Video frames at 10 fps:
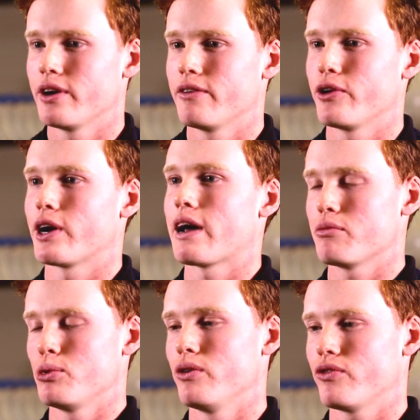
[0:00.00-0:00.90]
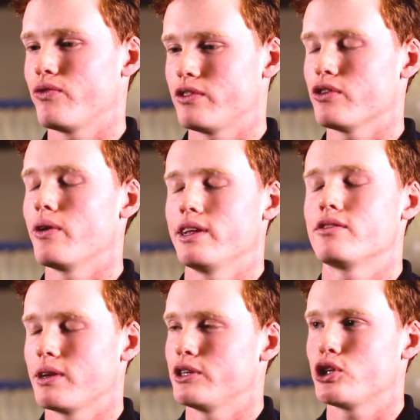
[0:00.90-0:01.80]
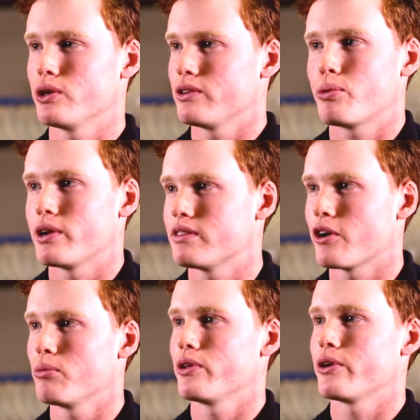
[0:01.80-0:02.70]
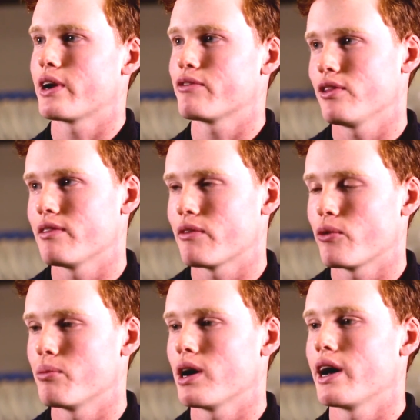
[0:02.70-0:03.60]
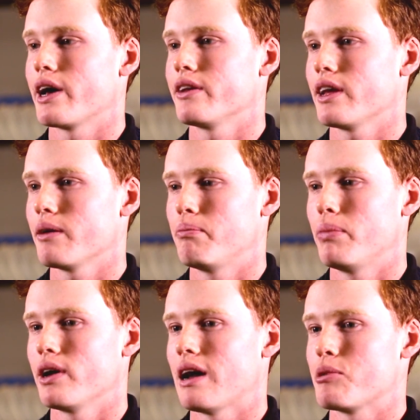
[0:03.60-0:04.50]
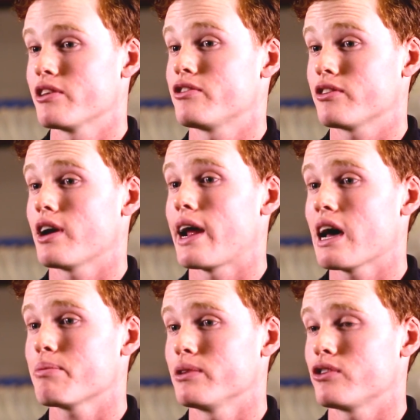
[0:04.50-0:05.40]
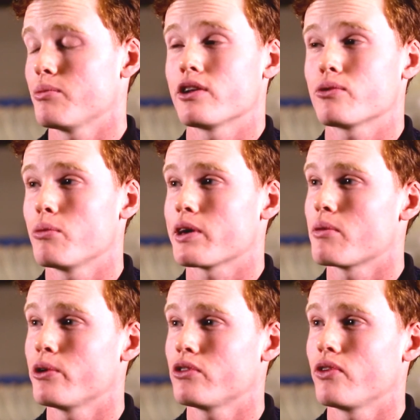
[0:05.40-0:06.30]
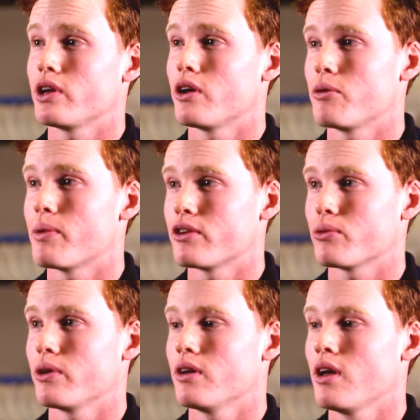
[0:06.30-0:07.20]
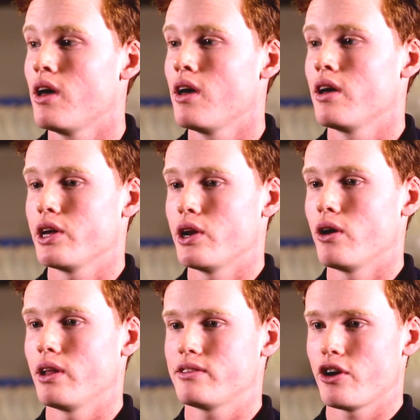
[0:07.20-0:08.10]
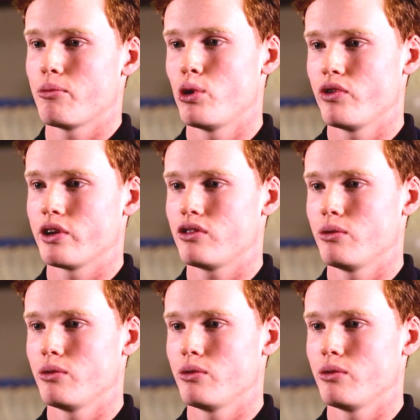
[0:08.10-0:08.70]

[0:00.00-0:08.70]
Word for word: you're if you're gonna have to move to, it's, it's sure it's pretty terrible that you're gonna have to leave everyone behind, but I mean this is gonna happen, so you might as well make the most of it, you know. You might as well, you know, let's say you're moving